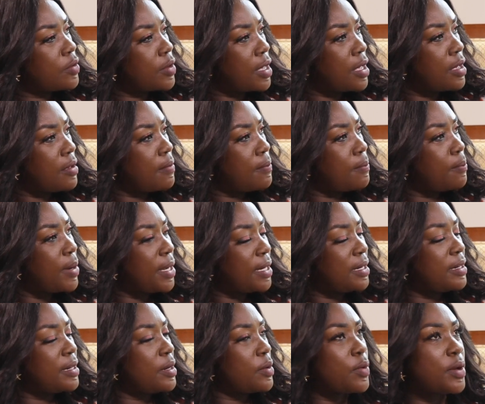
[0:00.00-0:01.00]
Okay,
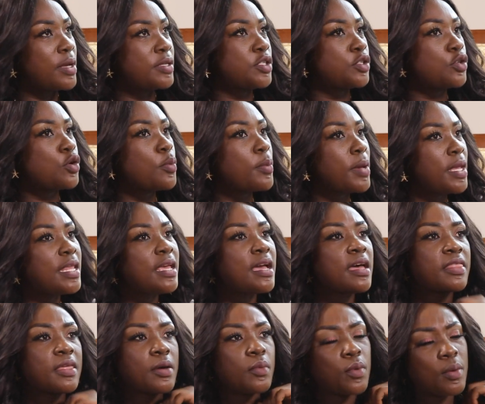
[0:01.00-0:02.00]
but mm-hmm. There were so many
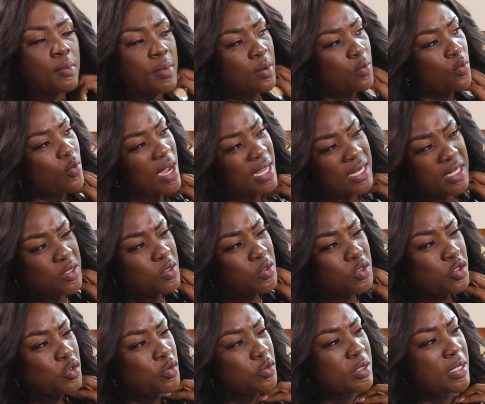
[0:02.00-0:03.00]
other women. Why did you
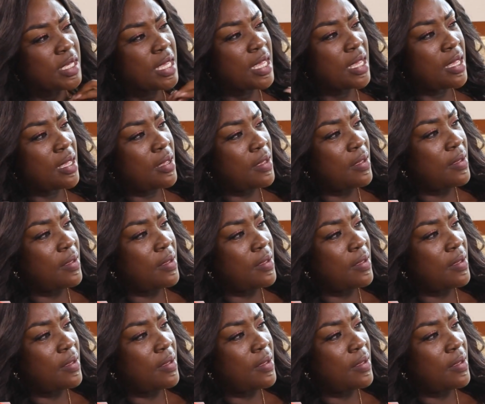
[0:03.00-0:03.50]
choose her?